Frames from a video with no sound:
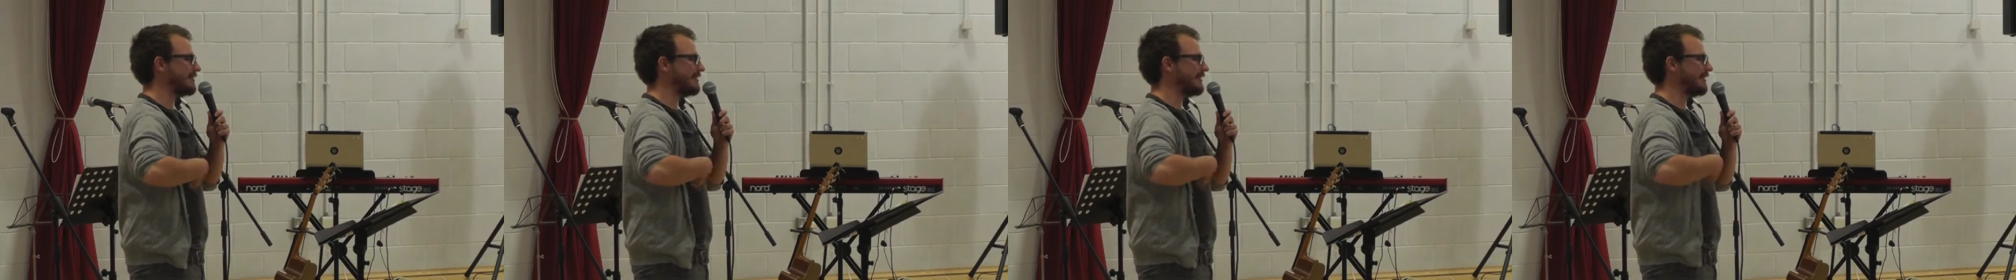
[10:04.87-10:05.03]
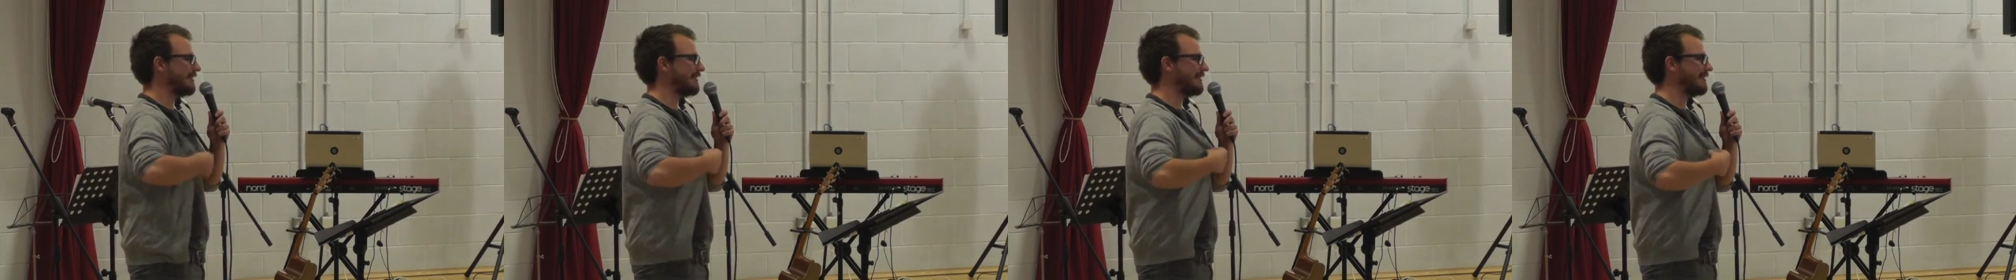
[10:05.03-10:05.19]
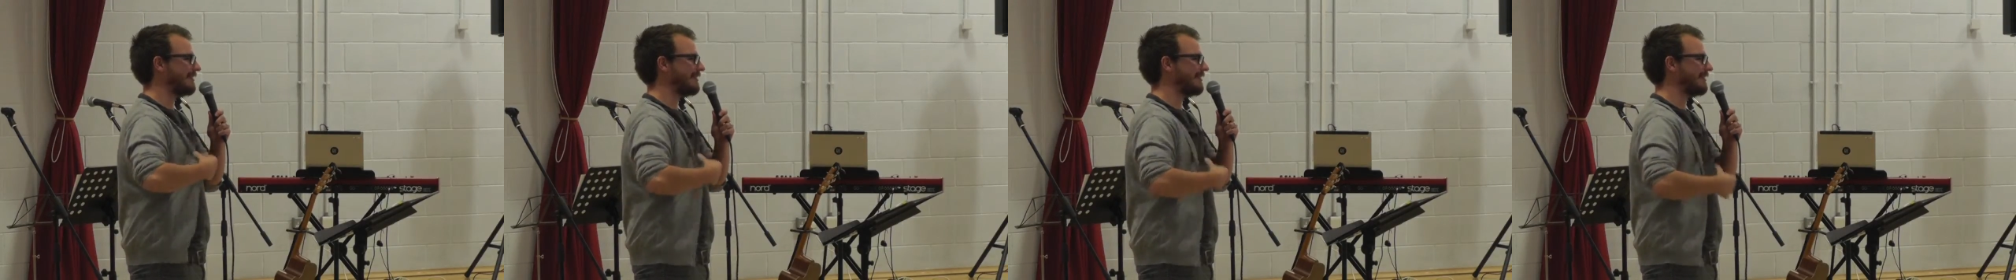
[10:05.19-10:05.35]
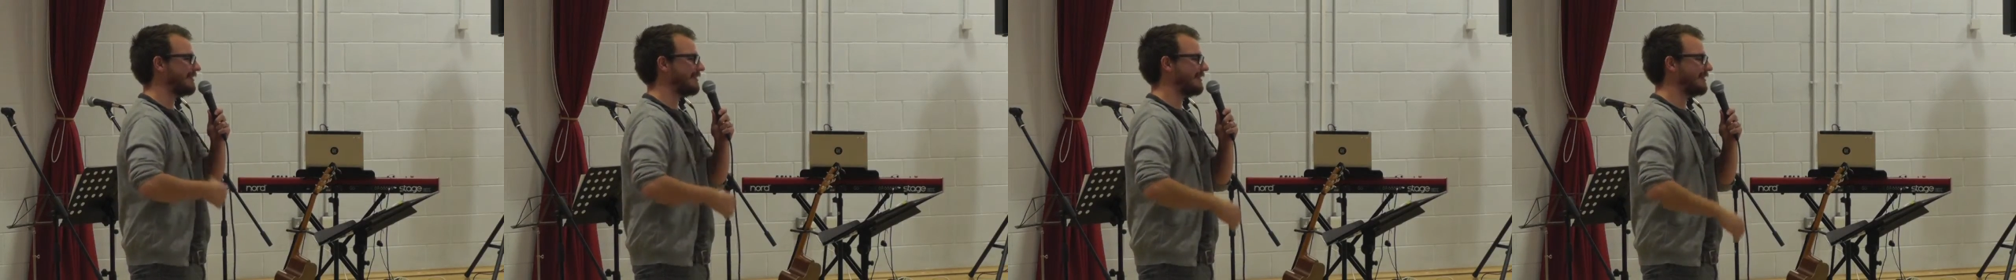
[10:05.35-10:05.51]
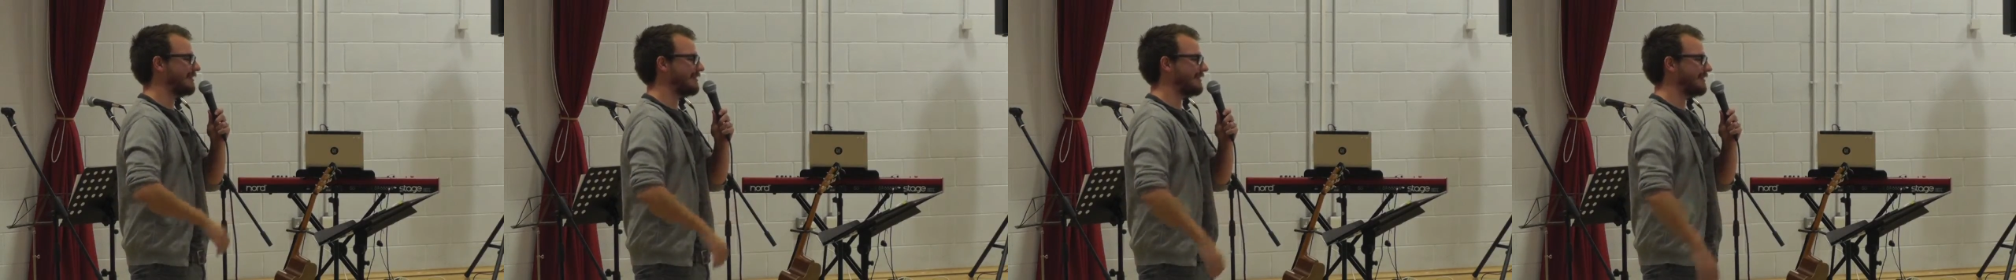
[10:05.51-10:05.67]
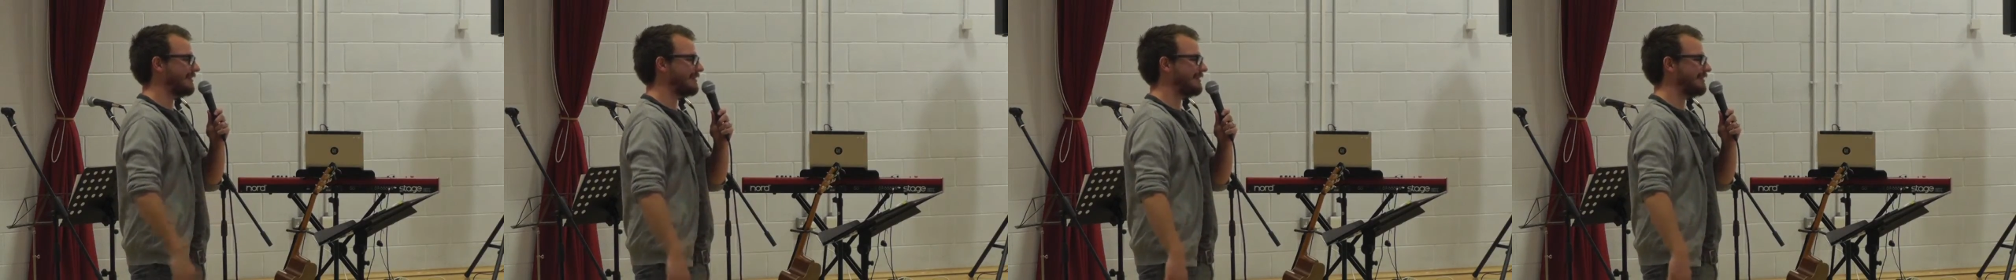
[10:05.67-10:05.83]
You're kind of
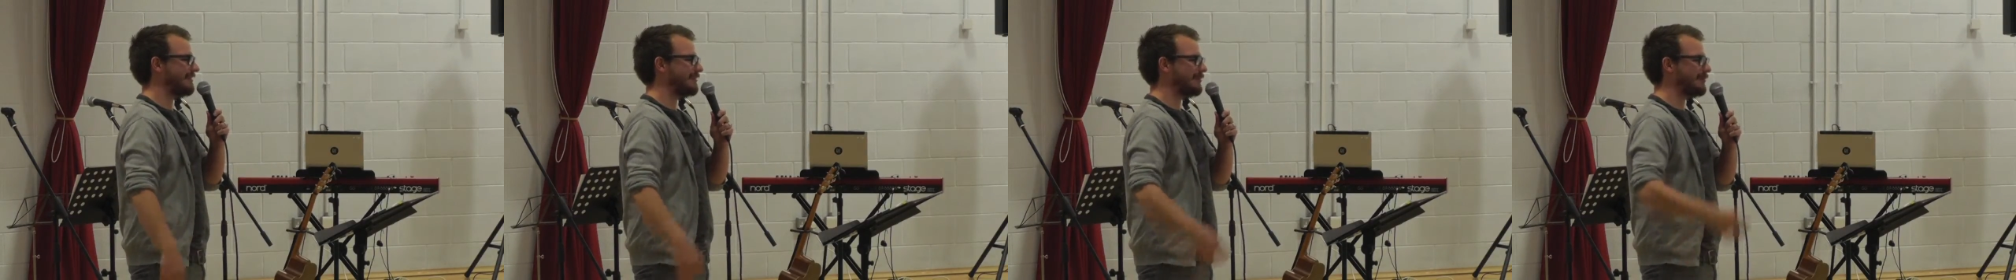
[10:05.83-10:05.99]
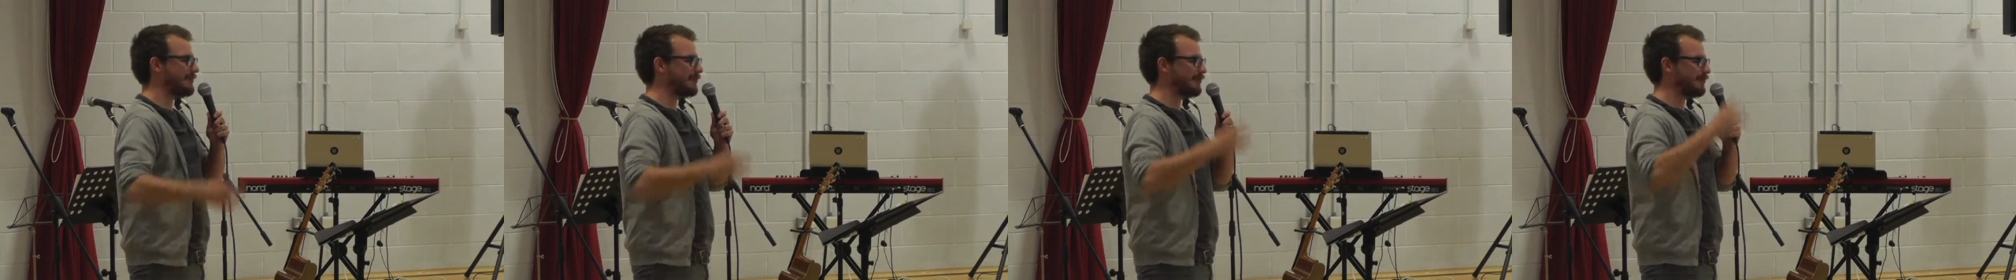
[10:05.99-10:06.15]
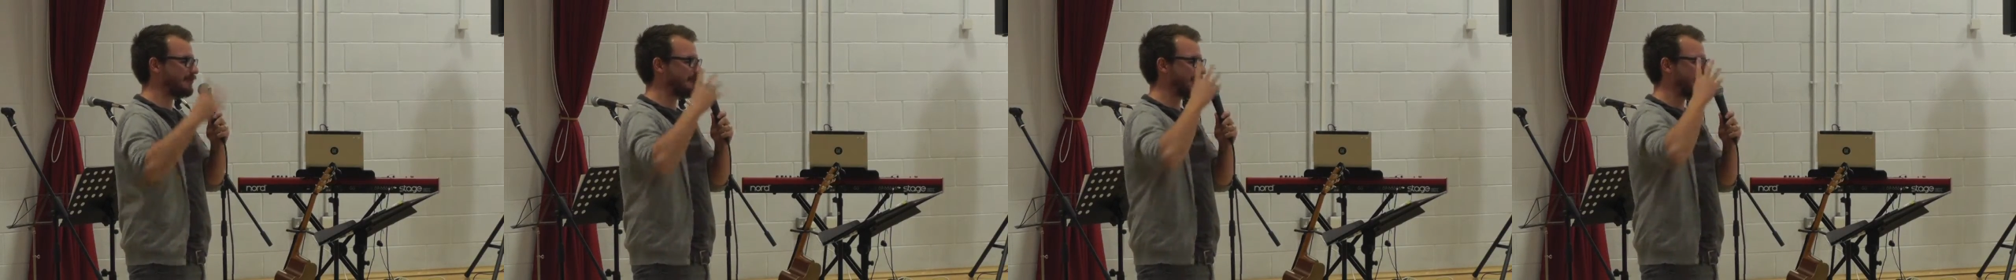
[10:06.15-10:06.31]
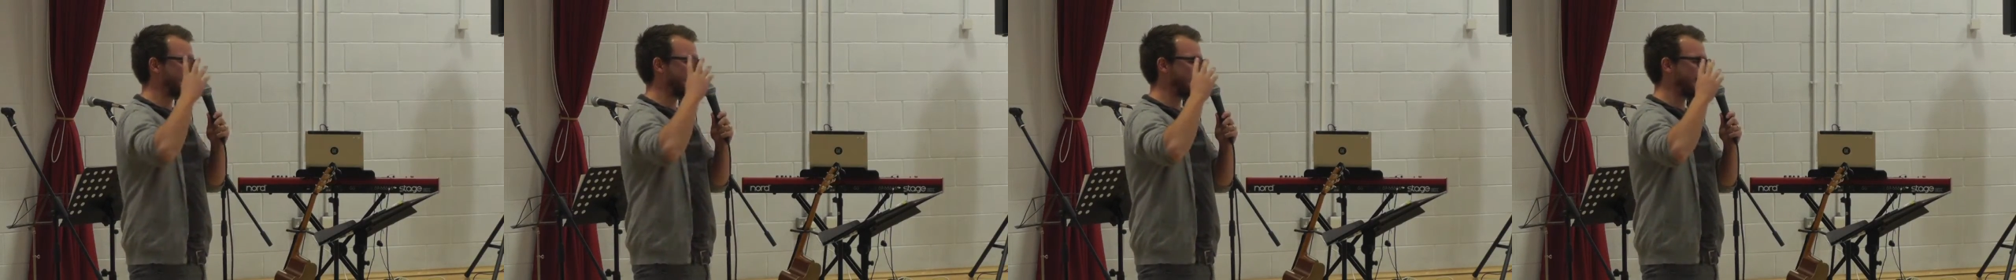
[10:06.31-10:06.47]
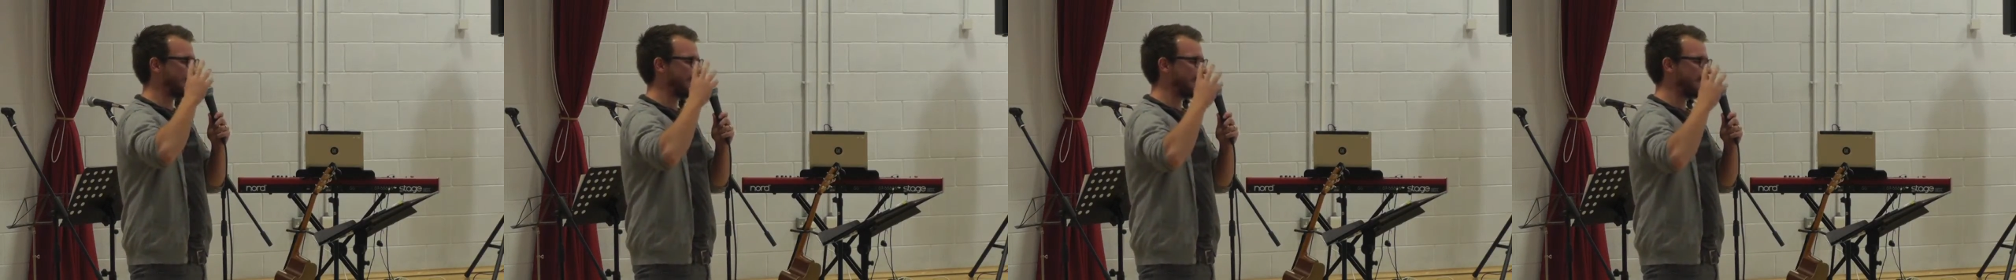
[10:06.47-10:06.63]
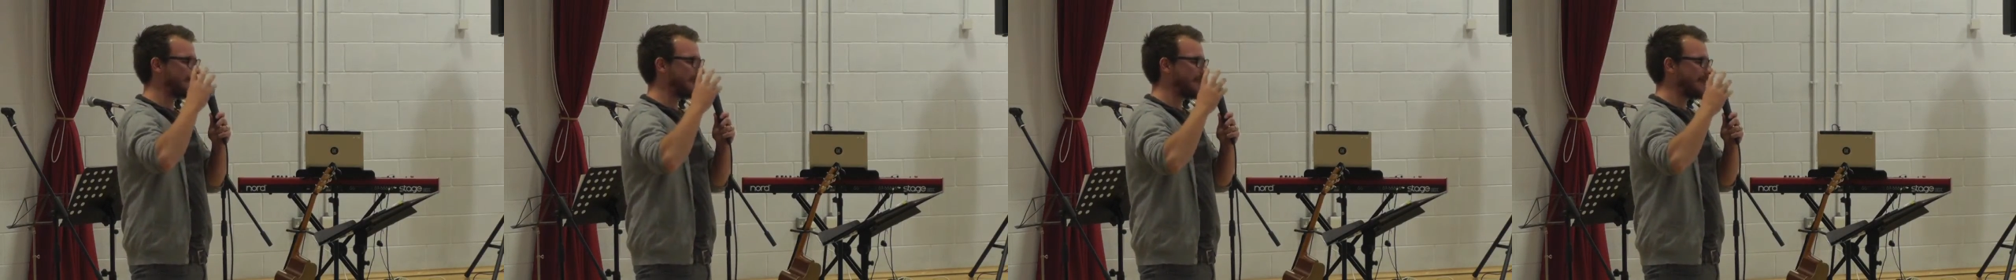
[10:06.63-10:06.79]
like, you're just
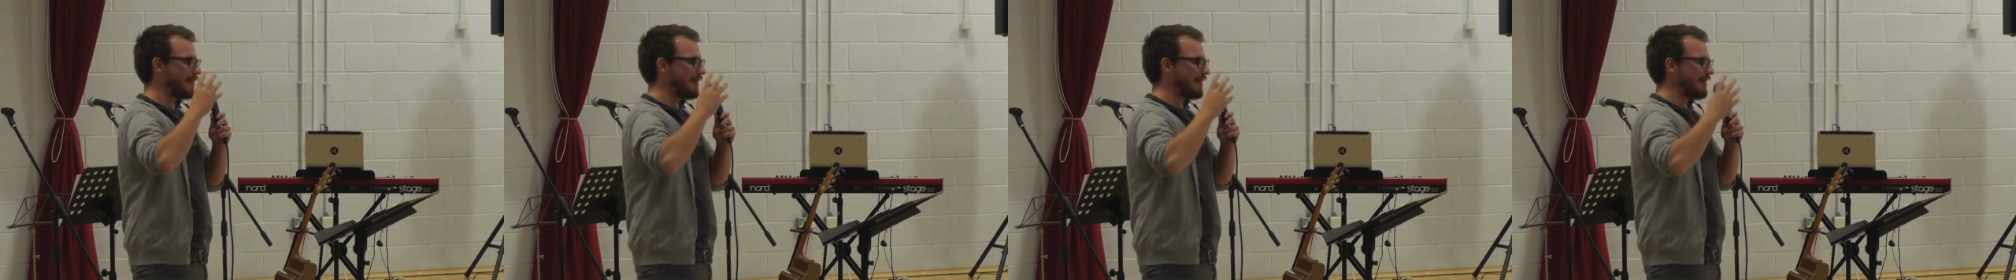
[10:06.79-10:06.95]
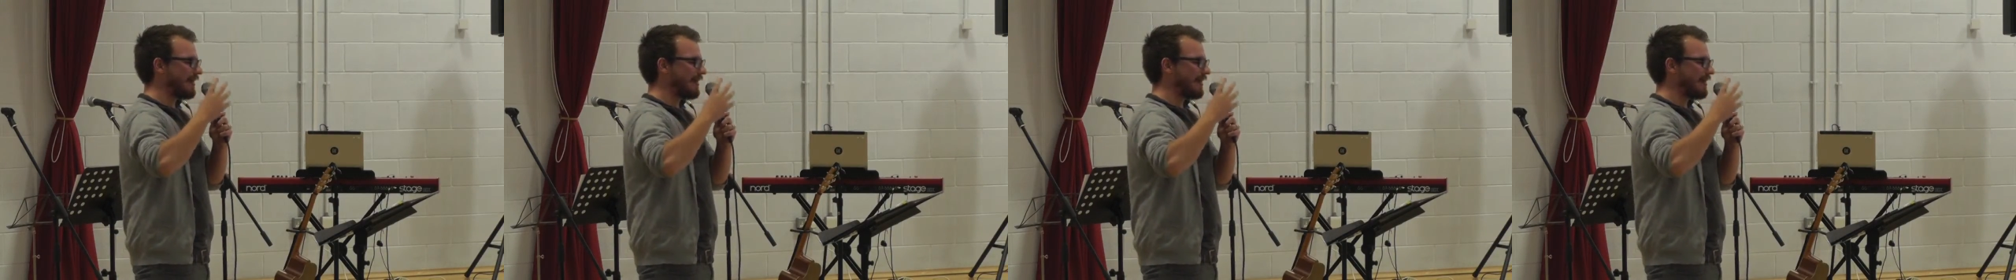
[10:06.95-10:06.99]
waking up.